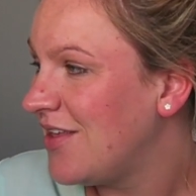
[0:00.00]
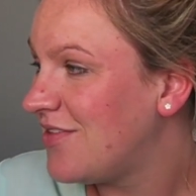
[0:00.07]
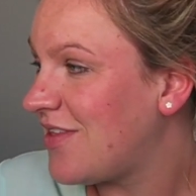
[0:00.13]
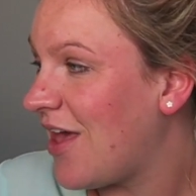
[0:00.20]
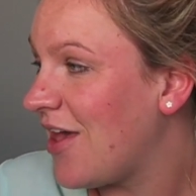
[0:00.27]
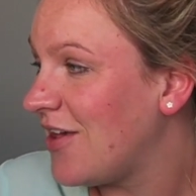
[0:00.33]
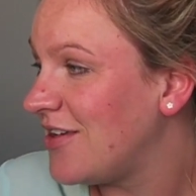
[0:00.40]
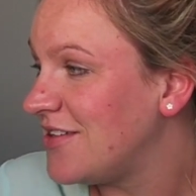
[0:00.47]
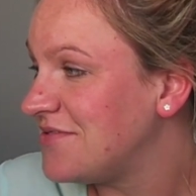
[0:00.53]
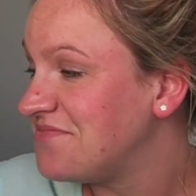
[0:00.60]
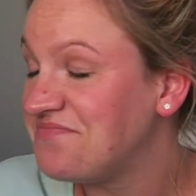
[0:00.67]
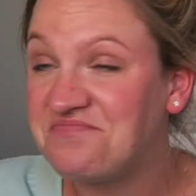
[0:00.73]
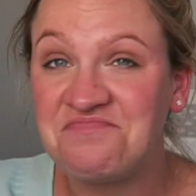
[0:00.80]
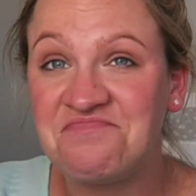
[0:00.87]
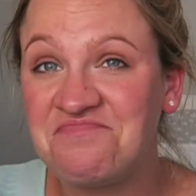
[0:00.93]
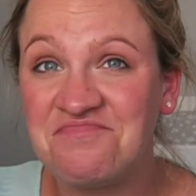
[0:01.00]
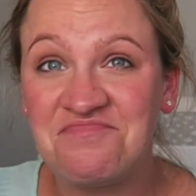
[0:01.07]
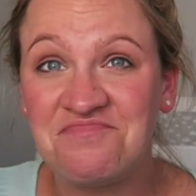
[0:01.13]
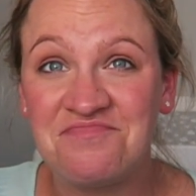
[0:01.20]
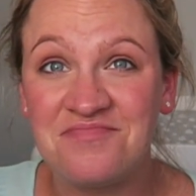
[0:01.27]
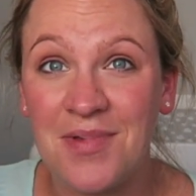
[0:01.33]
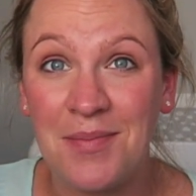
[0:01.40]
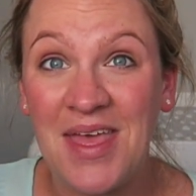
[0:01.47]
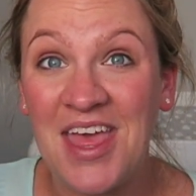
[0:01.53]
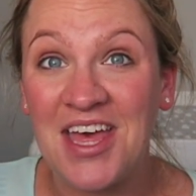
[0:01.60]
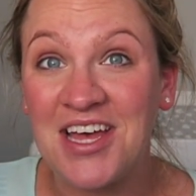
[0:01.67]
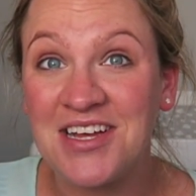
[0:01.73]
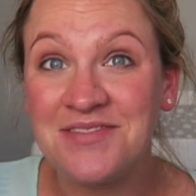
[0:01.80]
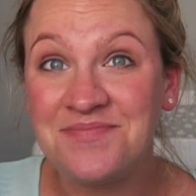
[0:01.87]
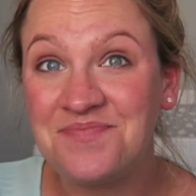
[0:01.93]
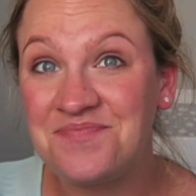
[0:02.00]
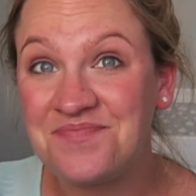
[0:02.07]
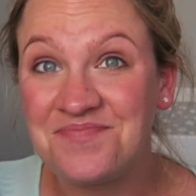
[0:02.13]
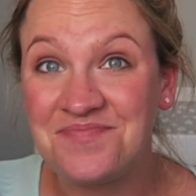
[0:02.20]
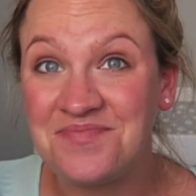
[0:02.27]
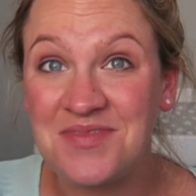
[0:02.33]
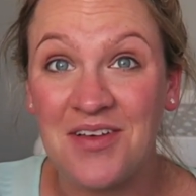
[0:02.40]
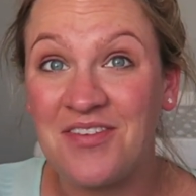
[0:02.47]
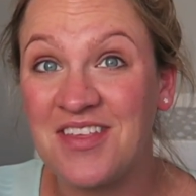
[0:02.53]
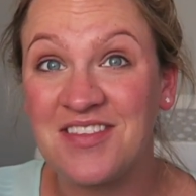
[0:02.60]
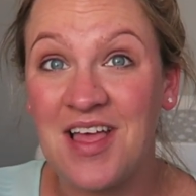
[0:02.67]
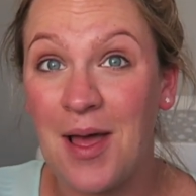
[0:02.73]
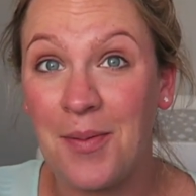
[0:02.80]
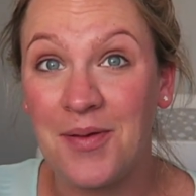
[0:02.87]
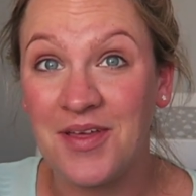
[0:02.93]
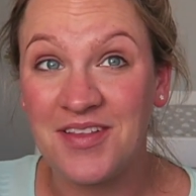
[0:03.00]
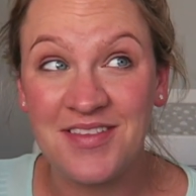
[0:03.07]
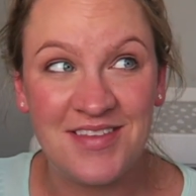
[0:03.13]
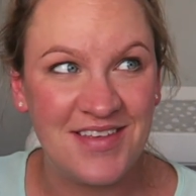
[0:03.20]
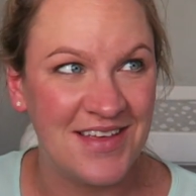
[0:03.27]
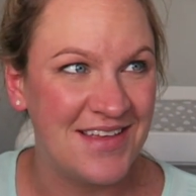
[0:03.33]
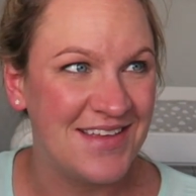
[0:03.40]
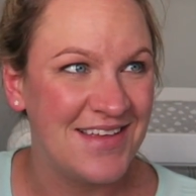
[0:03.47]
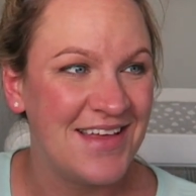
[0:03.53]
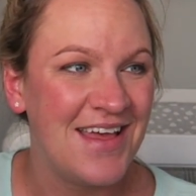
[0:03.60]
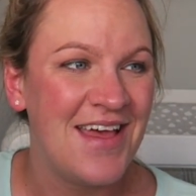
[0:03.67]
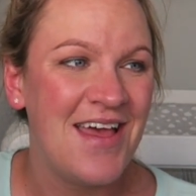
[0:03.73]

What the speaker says: So I'm here, nothing's happened.